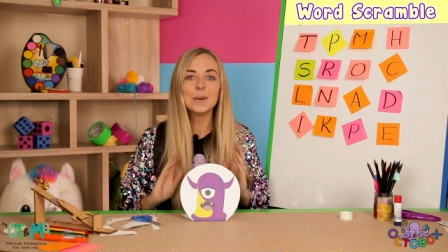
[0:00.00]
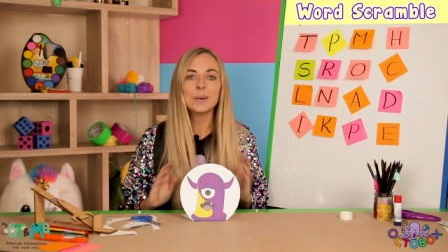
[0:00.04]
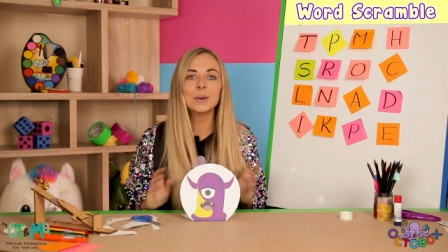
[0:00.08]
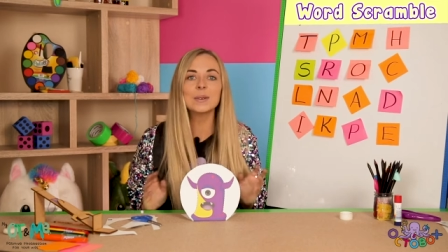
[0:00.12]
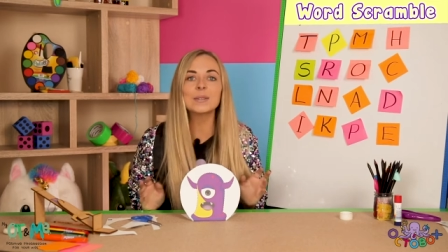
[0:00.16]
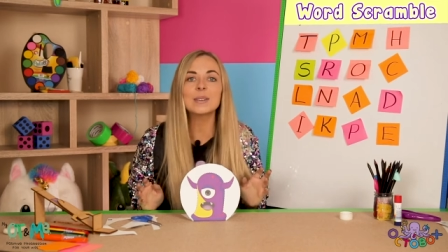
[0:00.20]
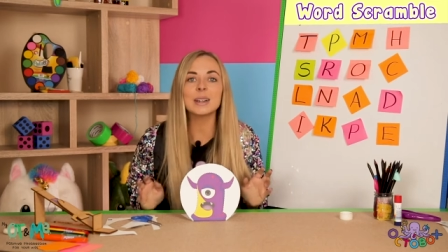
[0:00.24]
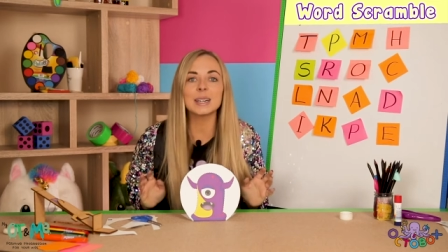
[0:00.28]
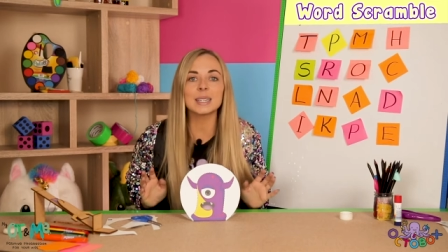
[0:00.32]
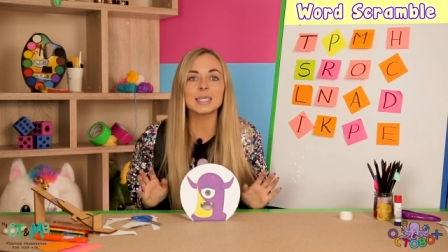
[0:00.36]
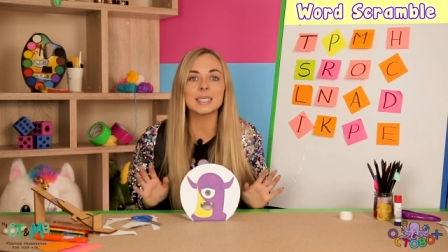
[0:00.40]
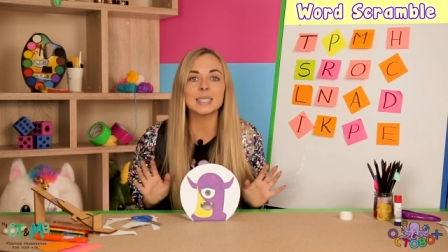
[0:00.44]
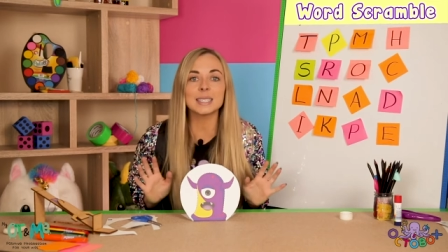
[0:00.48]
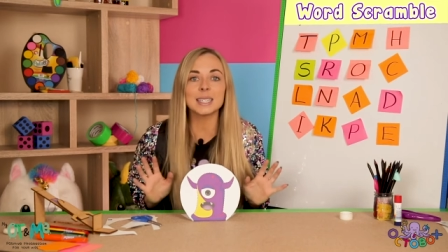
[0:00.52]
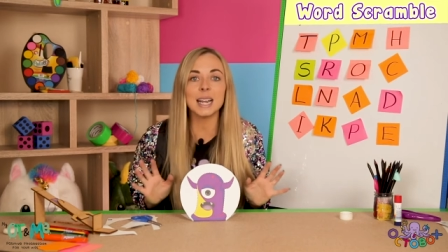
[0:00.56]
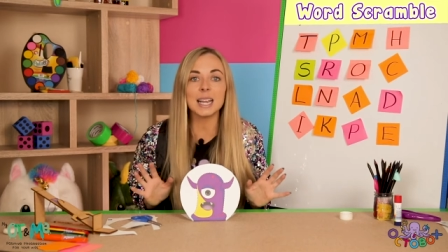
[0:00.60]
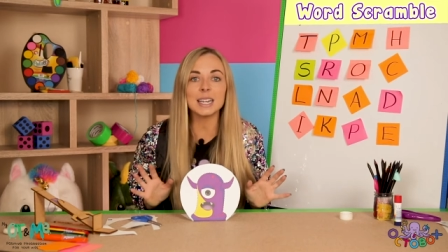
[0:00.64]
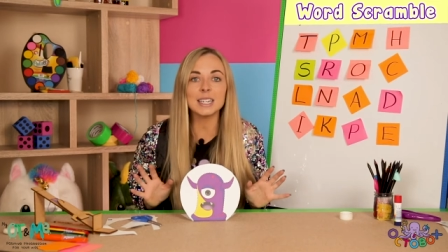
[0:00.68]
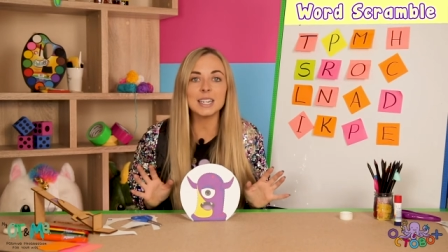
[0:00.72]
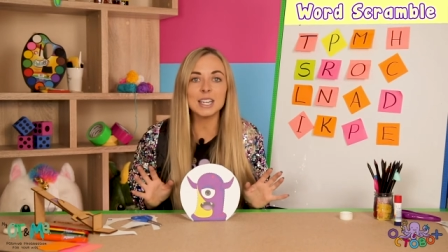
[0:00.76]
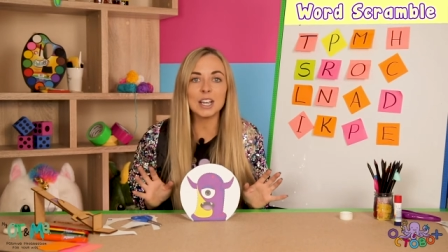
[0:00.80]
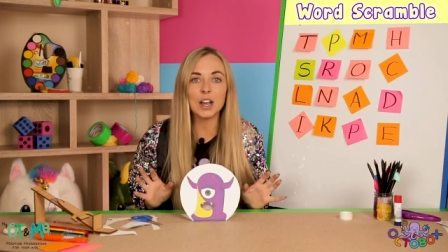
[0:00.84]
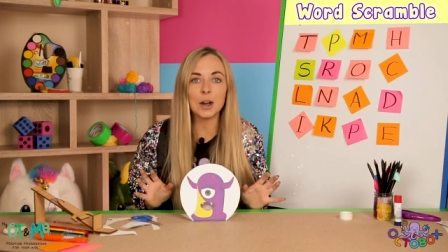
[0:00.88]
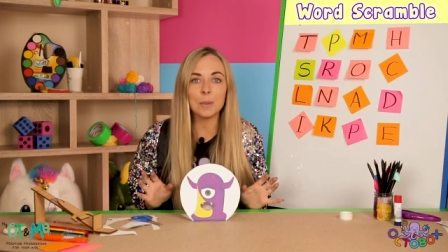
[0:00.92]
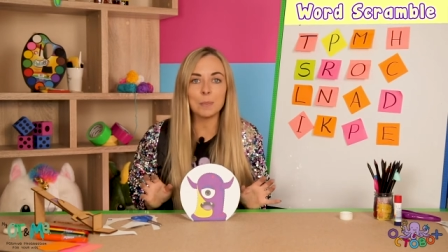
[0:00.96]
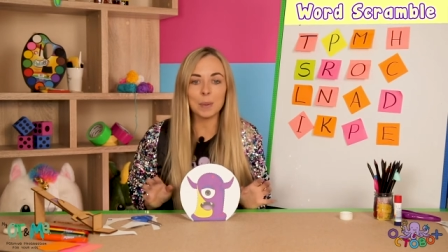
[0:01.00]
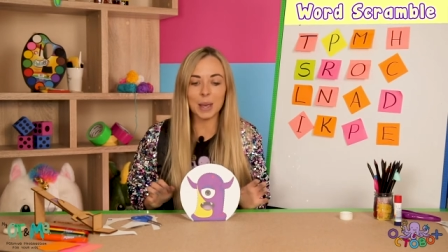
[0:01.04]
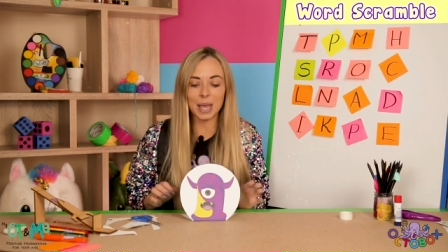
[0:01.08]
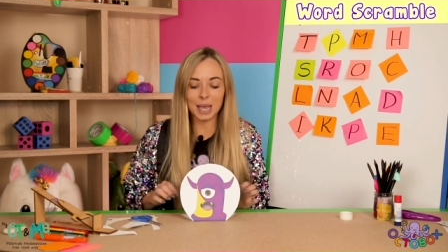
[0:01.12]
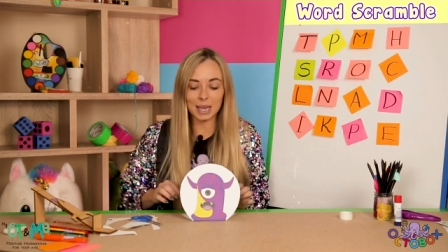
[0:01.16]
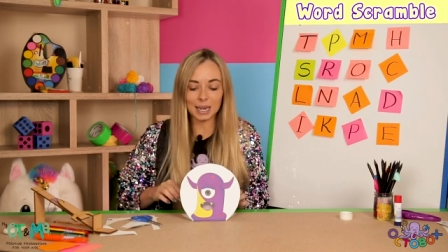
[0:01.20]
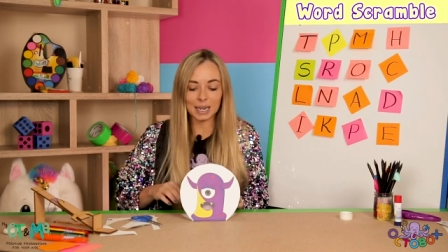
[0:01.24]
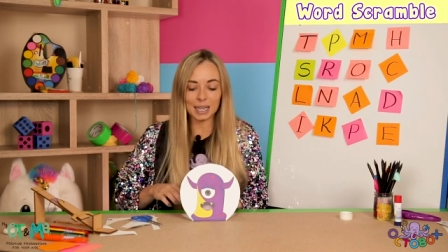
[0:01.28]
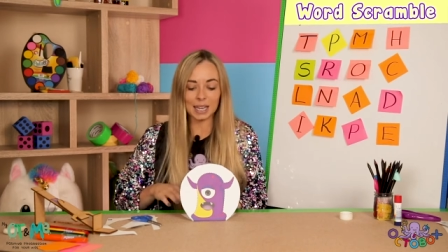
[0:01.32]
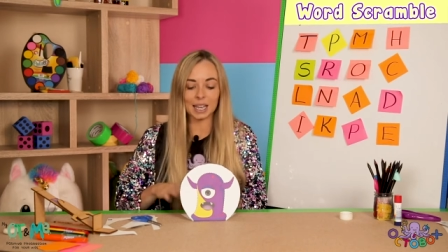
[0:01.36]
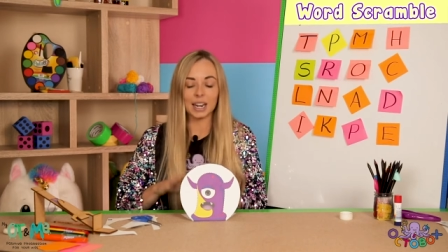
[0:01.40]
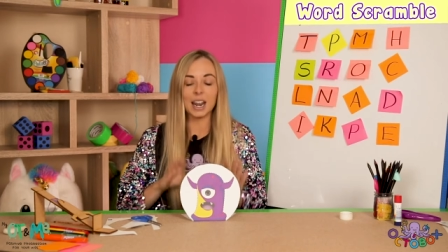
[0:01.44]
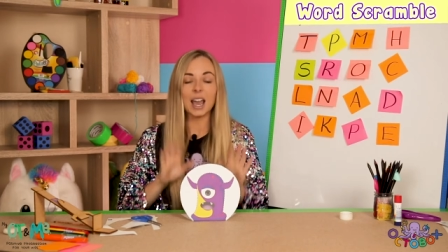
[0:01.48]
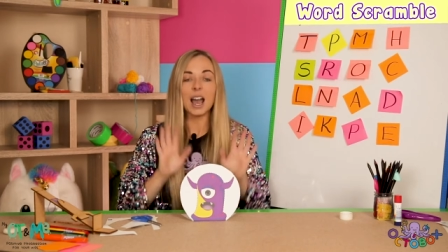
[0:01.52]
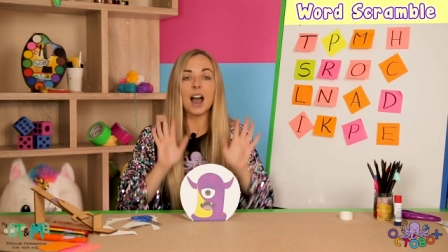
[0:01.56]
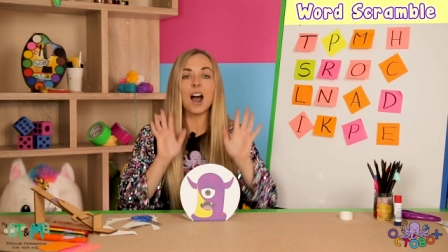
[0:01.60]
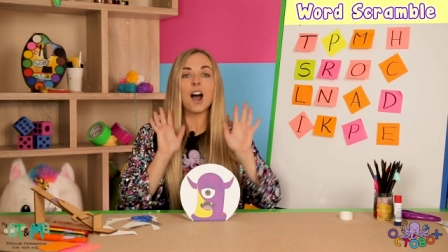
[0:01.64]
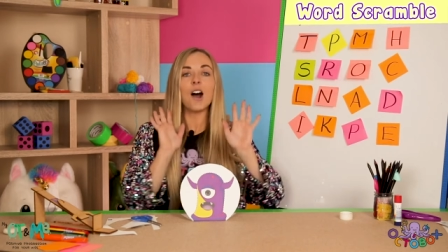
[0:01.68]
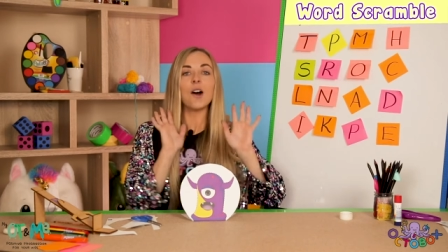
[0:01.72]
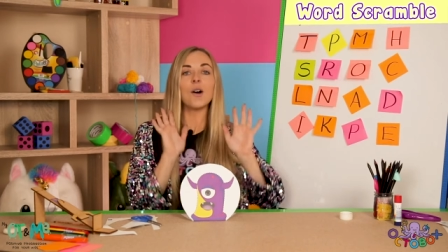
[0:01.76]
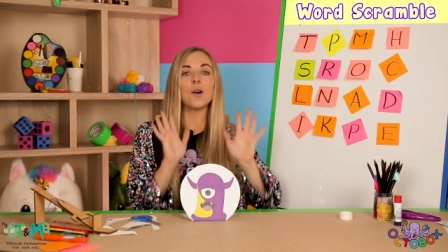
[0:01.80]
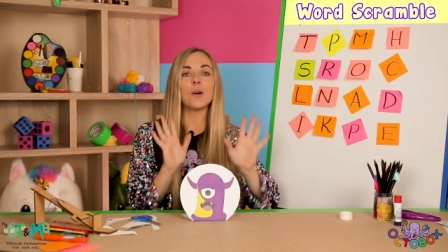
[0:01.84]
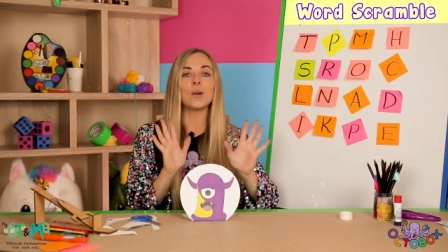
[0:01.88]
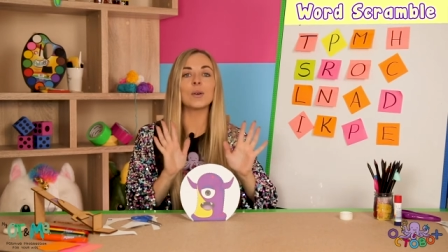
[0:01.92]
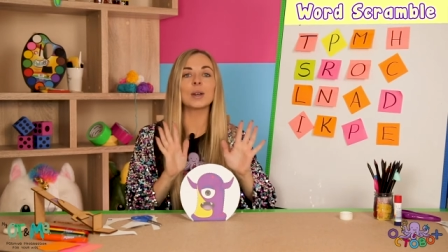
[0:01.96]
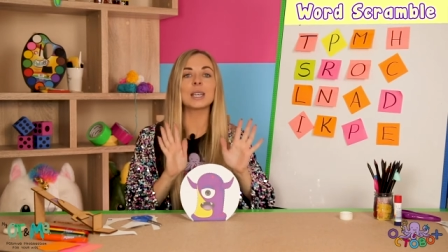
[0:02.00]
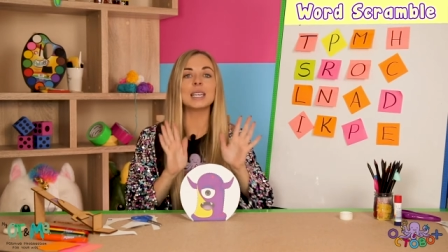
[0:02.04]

We've got a standing up alien. Oh,